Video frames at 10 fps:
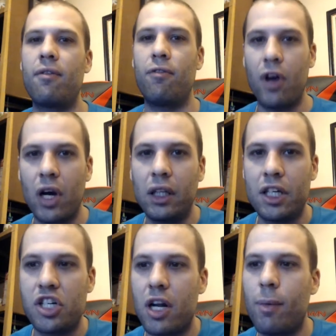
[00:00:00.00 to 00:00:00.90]
very
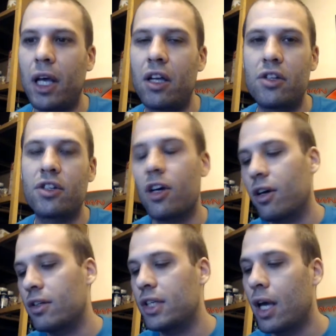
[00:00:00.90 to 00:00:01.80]
legitimate
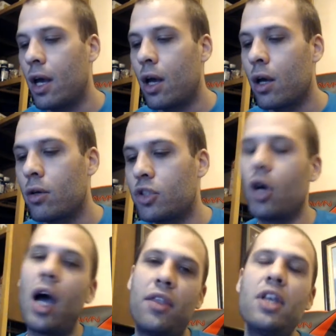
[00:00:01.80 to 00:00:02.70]
concerns.
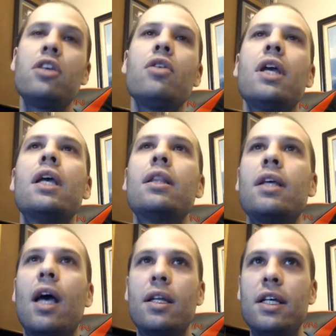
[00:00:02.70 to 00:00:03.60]
So I think you can get
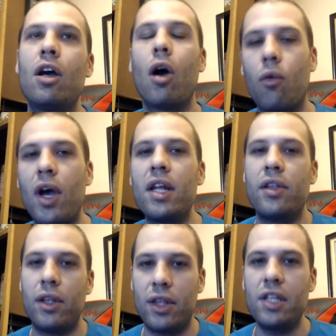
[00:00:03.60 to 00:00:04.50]
the idea already
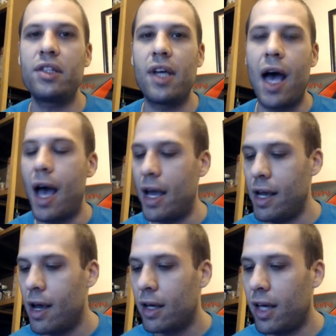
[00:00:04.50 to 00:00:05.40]
that this
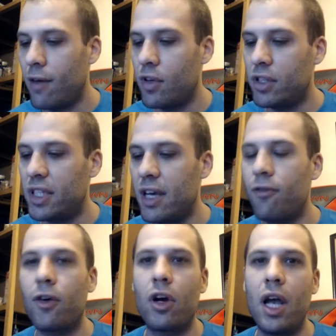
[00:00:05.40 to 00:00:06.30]
guy, Kevin
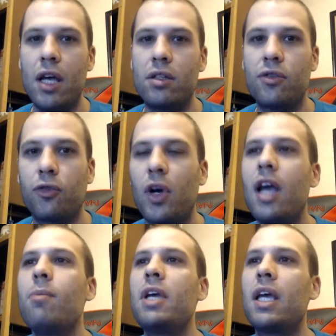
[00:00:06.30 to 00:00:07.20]
Seifert, is
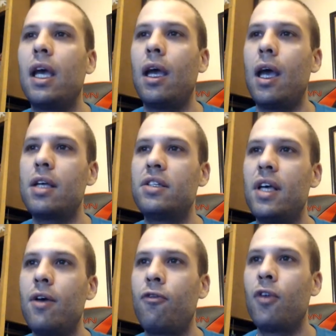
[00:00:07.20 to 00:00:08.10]
framing it as
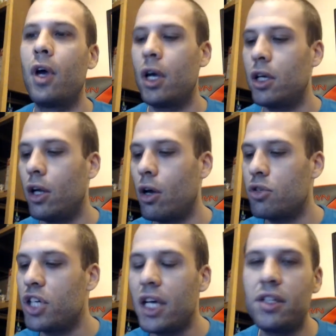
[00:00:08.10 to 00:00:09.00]
if, you know,
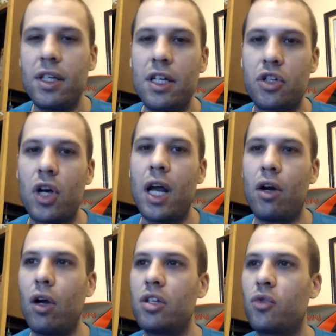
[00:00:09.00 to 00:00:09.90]
J.C.
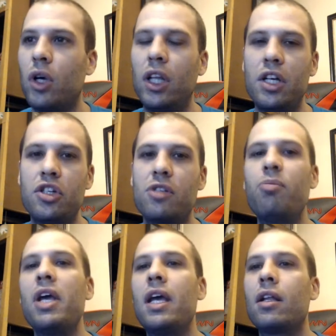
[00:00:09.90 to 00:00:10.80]
Tretter is really just
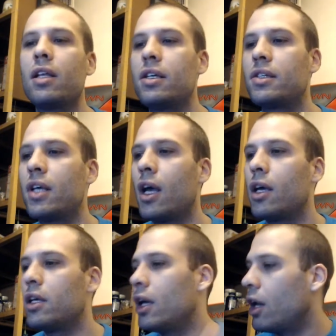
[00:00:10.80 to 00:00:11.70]
being this,
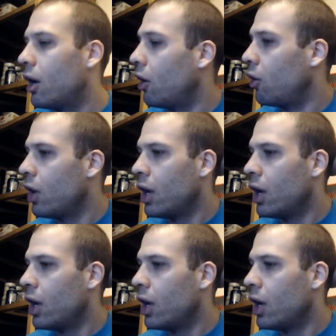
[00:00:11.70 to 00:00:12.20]
you know,